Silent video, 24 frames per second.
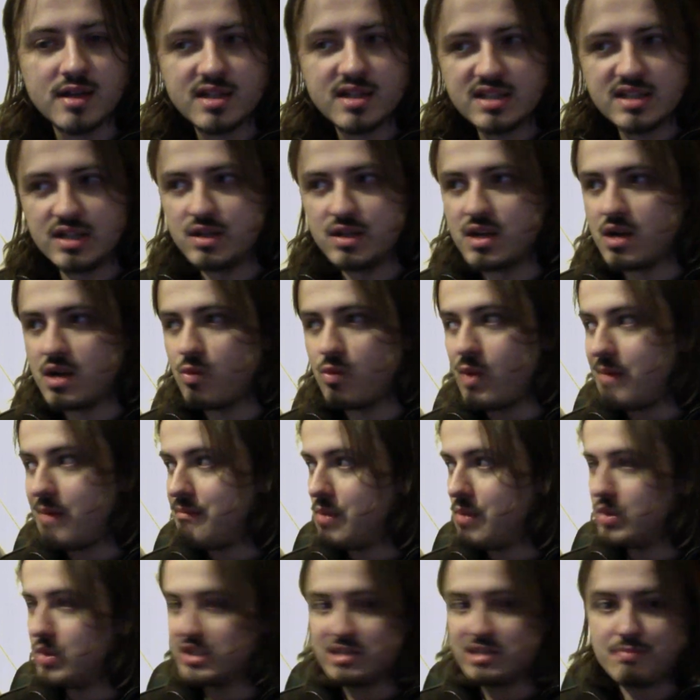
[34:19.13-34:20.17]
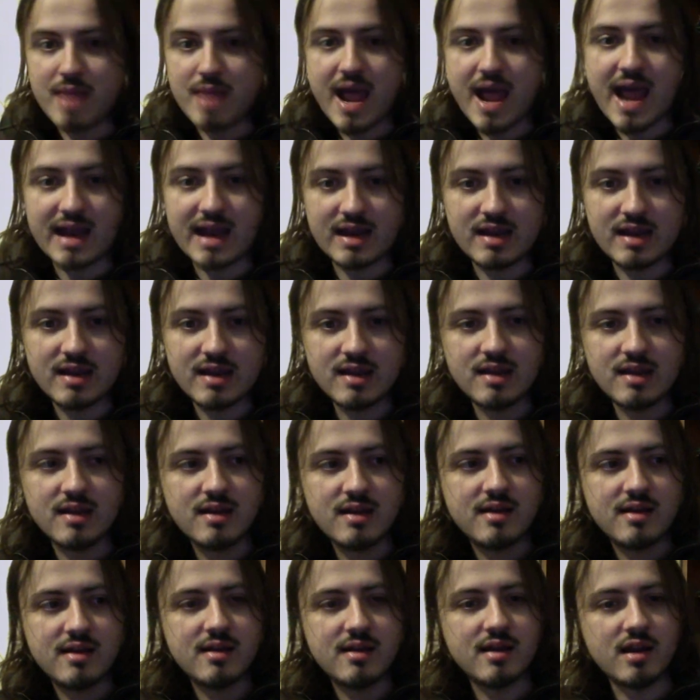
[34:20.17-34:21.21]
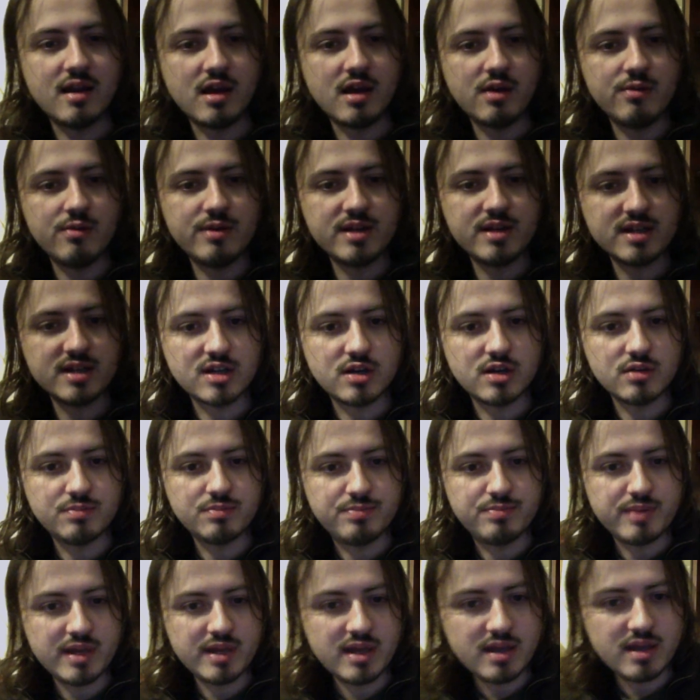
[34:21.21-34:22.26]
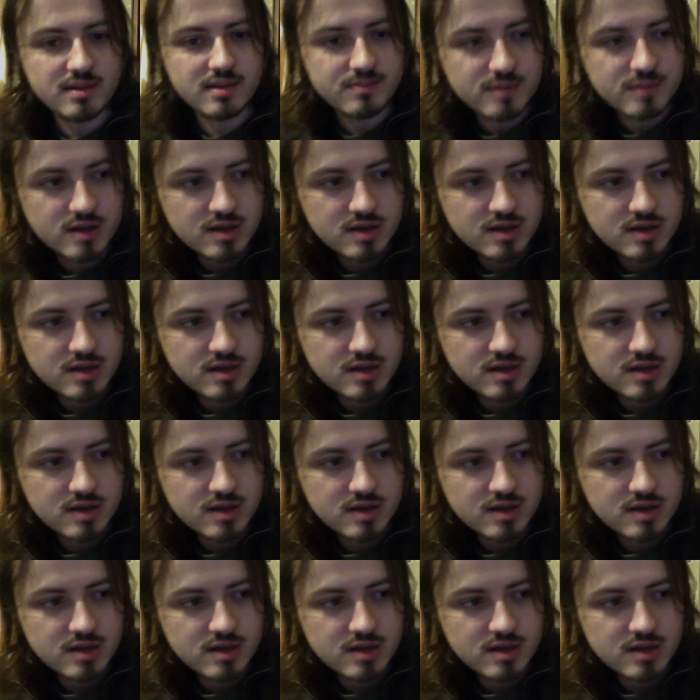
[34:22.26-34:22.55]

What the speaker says: So one more smack, and it could be